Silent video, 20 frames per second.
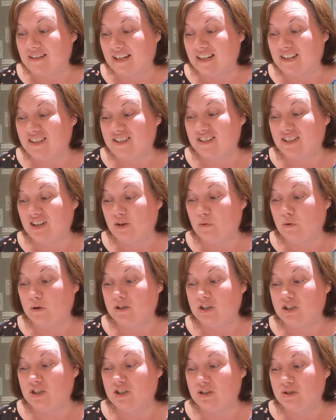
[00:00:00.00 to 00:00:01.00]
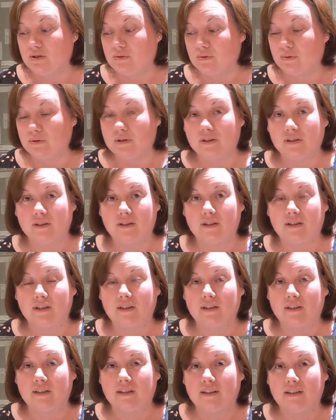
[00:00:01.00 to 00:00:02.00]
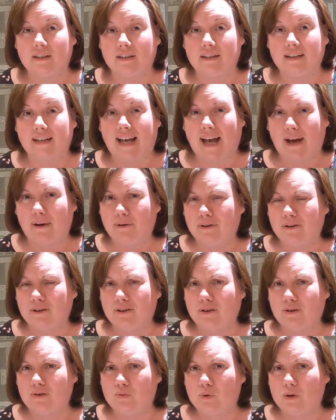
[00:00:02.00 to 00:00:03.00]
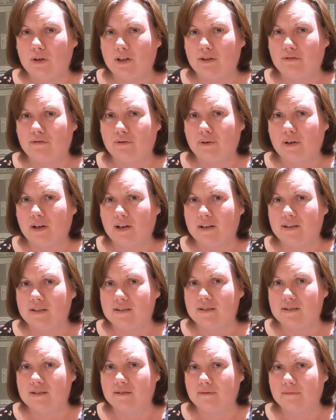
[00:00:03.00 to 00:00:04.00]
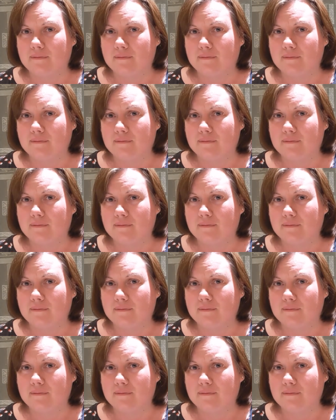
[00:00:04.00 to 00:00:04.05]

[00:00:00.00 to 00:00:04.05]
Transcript: He doesn't know what to do. How can God work through us?